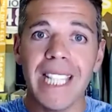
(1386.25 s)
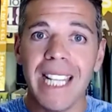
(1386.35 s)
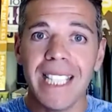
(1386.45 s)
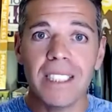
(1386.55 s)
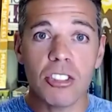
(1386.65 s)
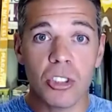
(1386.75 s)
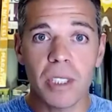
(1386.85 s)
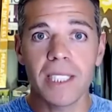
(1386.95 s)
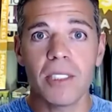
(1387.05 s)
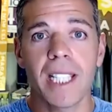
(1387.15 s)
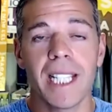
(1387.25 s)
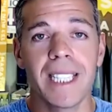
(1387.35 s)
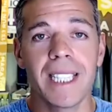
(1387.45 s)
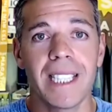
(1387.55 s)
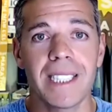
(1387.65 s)
and ensuring you're
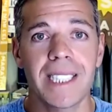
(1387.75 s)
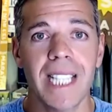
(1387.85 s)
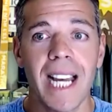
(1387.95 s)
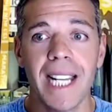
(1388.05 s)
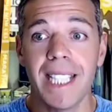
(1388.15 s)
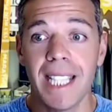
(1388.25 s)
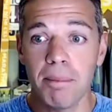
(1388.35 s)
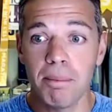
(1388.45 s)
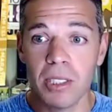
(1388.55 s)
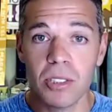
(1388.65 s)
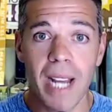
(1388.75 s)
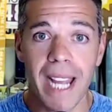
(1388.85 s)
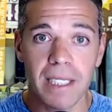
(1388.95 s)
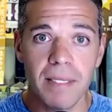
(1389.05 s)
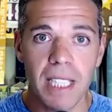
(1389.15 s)
getting that side hip muscle
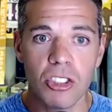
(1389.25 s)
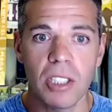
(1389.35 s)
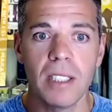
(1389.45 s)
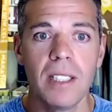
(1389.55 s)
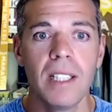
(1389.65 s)
activation.